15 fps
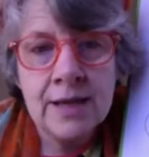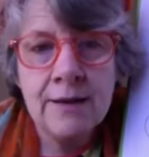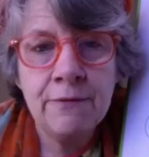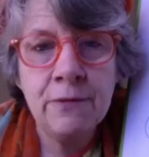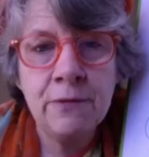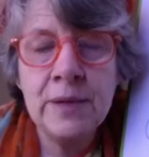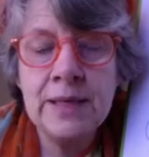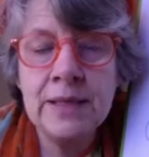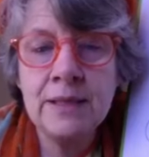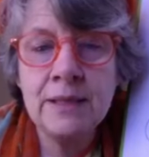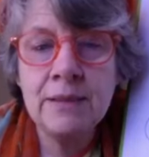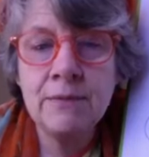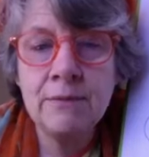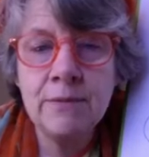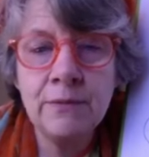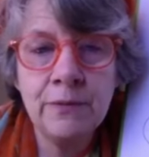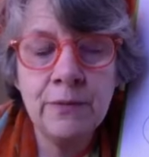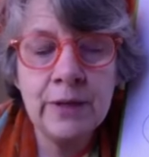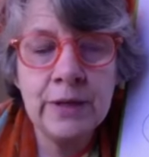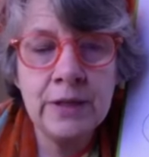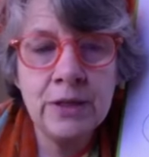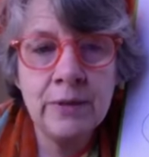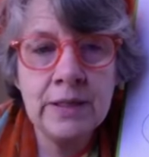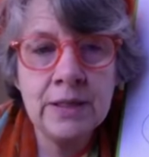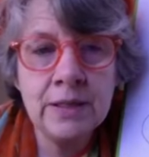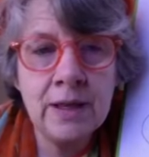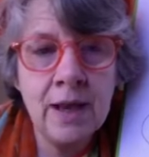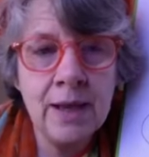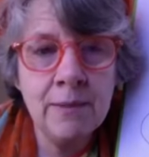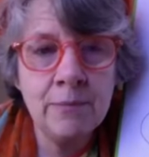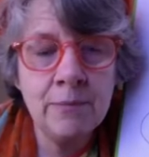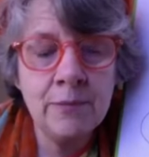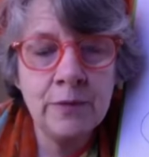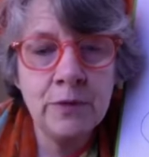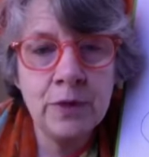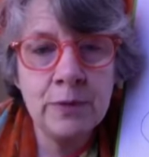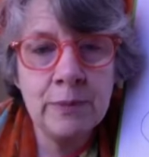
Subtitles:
If we're doing times and